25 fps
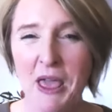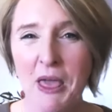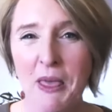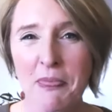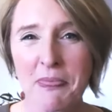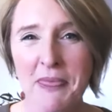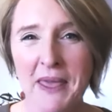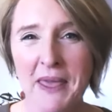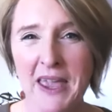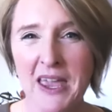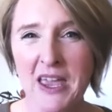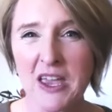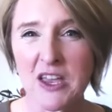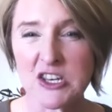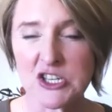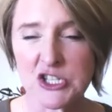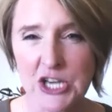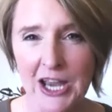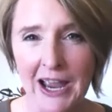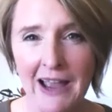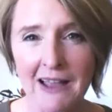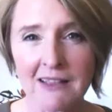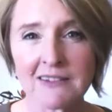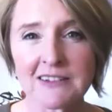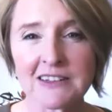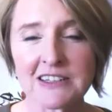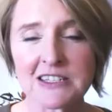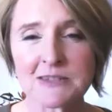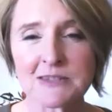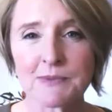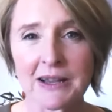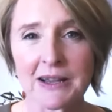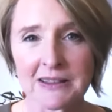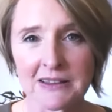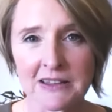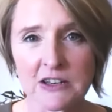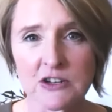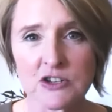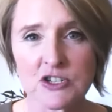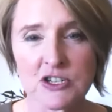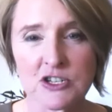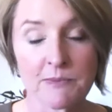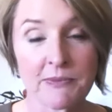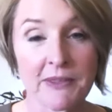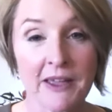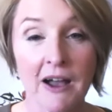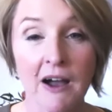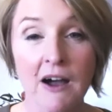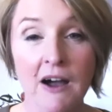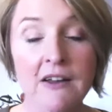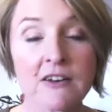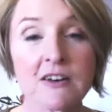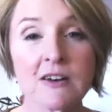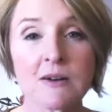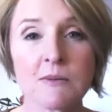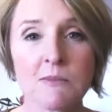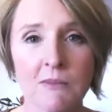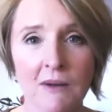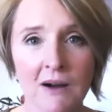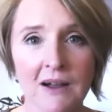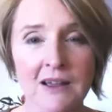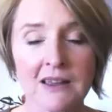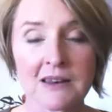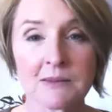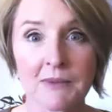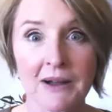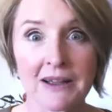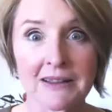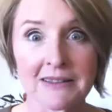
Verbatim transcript: they challenged my leadership, they undermined my